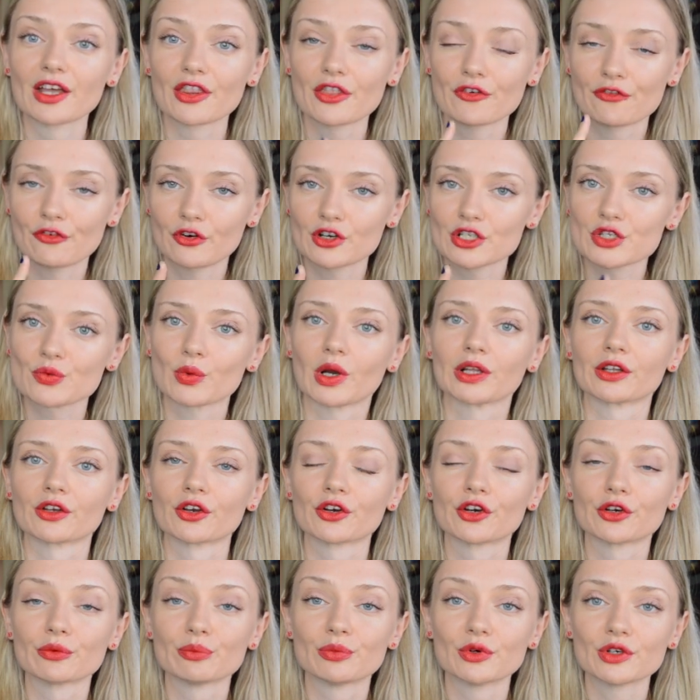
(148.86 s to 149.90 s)
The first one,
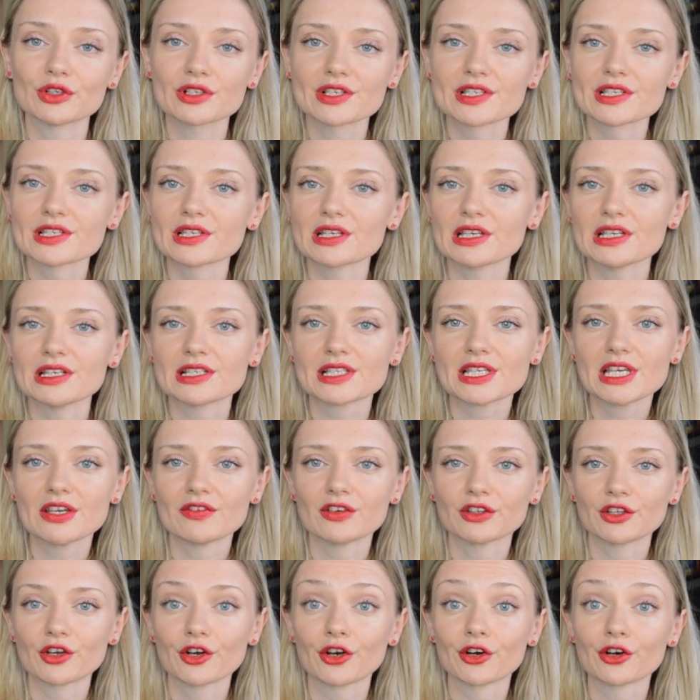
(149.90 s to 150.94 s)
her boss is
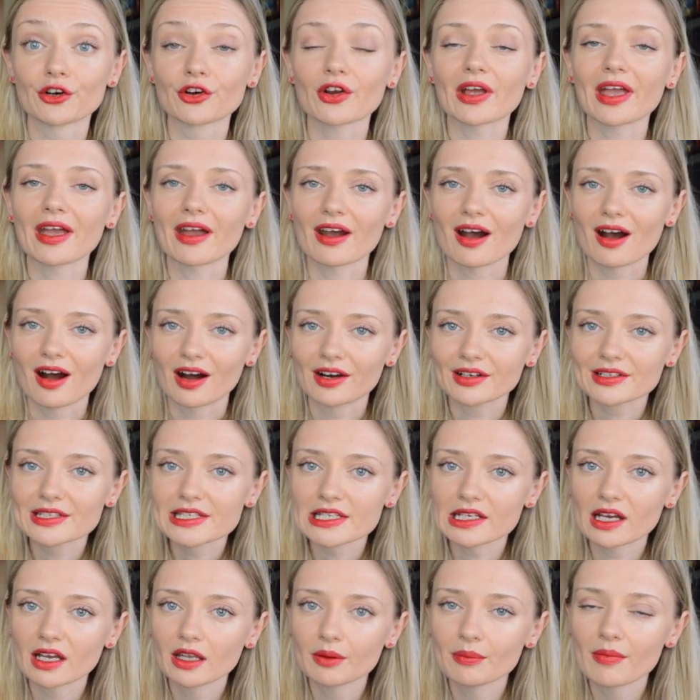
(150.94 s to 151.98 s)
giving her a hard
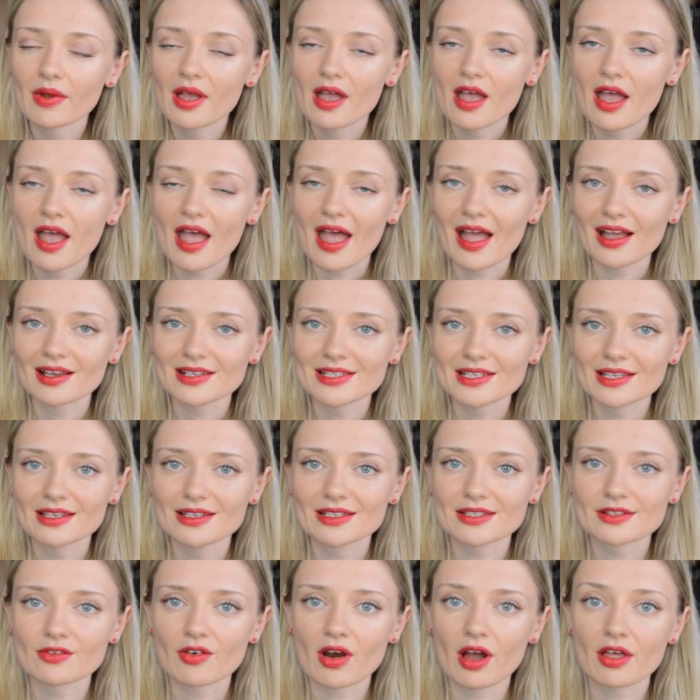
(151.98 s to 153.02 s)
time as he
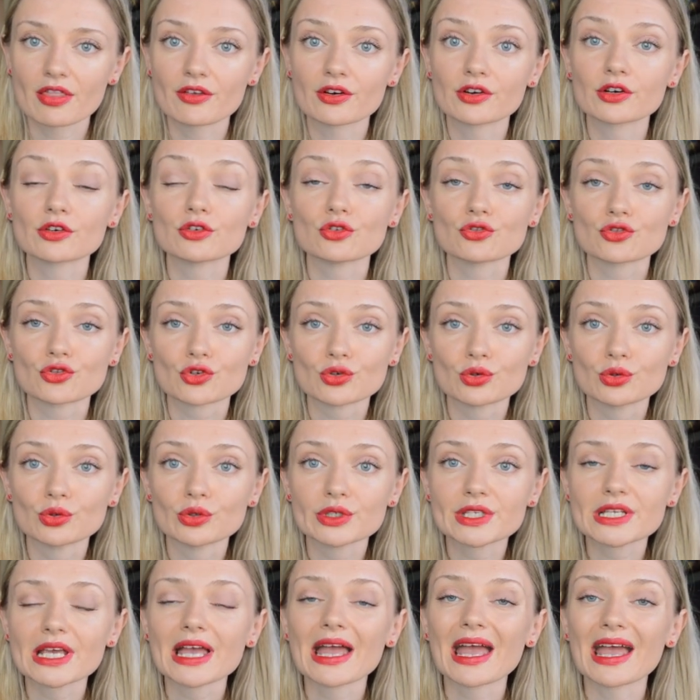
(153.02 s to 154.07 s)
is rather
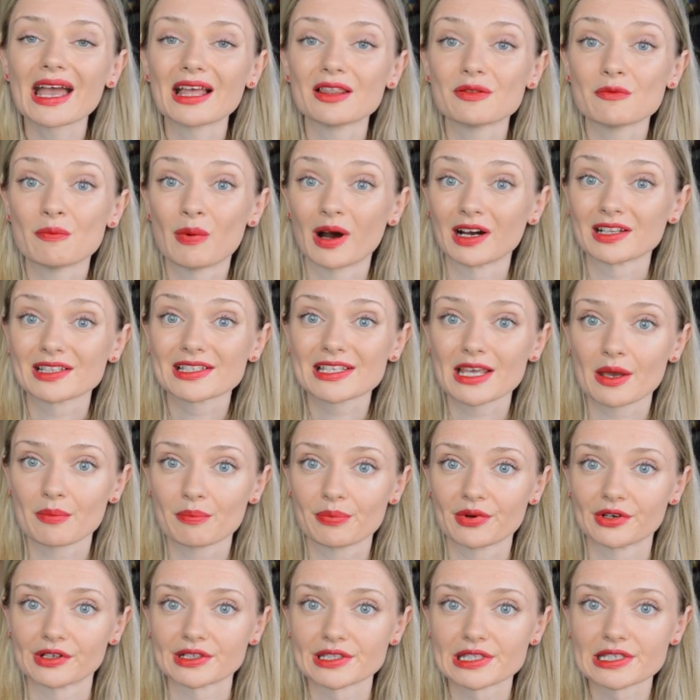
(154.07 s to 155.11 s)
rude and
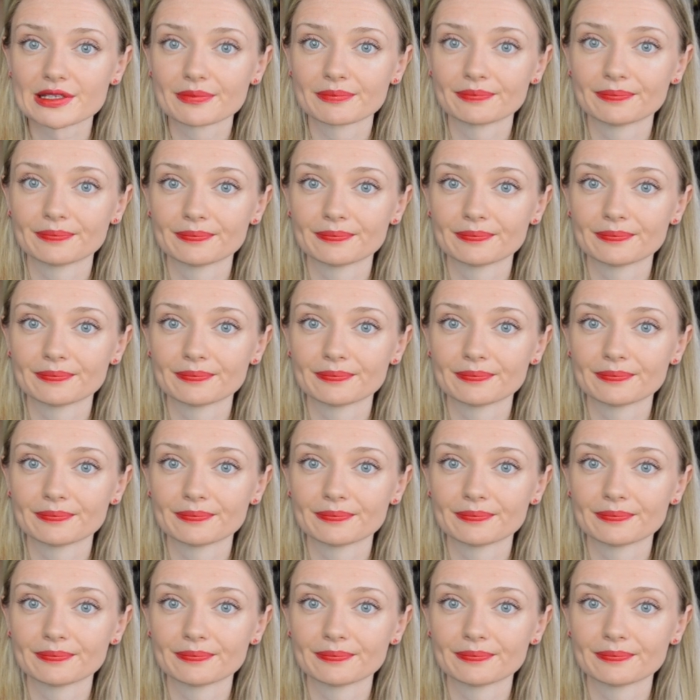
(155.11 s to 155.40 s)
bad-tempered.